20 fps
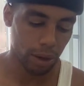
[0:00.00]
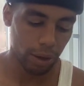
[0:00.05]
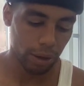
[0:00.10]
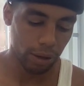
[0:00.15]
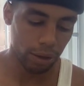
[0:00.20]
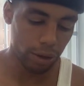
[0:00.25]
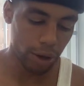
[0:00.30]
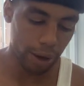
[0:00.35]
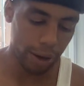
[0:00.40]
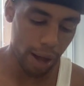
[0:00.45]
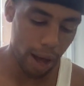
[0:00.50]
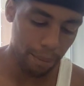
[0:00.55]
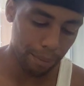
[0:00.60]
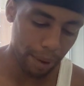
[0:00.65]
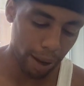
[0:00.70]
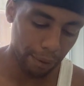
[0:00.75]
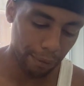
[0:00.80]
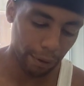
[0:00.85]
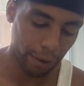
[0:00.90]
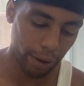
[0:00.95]
You shall not
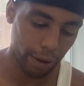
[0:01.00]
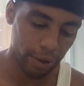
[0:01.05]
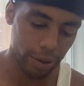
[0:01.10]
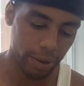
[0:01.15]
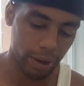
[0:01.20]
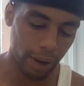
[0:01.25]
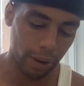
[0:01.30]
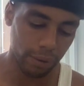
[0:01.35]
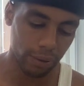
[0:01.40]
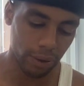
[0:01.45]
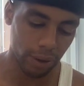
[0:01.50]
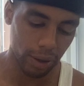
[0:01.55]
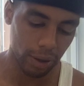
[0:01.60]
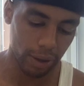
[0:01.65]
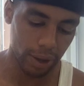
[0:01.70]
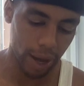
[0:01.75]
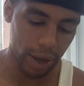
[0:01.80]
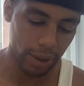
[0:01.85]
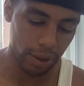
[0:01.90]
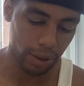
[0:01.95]
make for yourselves
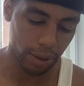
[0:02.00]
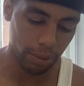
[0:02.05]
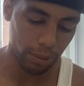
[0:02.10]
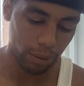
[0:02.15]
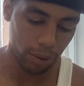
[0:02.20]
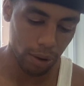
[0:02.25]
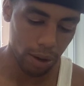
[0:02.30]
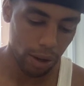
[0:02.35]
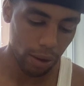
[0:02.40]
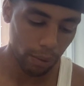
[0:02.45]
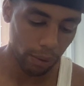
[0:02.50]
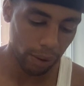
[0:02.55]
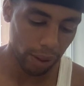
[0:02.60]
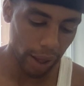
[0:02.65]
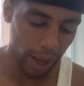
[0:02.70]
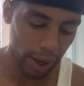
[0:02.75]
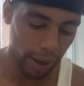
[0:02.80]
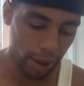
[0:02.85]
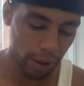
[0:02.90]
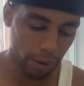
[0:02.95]
detestable
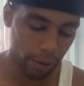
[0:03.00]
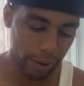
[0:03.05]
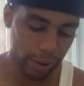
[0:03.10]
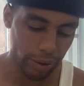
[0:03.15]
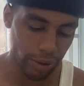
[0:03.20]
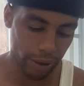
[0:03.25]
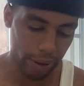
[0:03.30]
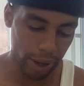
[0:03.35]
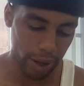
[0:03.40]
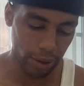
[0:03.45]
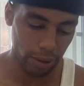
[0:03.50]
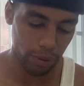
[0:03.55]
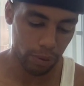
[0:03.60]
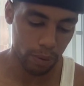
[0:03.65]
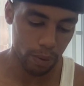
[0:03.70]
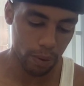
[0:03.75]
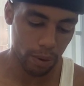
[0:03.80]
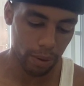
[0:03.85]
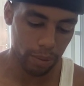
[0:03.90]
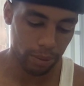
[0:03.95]
with any creature that
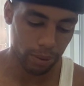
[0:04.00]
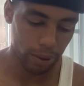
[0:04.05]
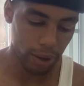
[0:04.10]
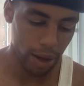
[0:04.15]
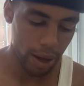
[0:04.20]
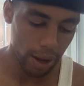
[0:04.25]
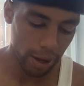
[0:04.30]
swarms.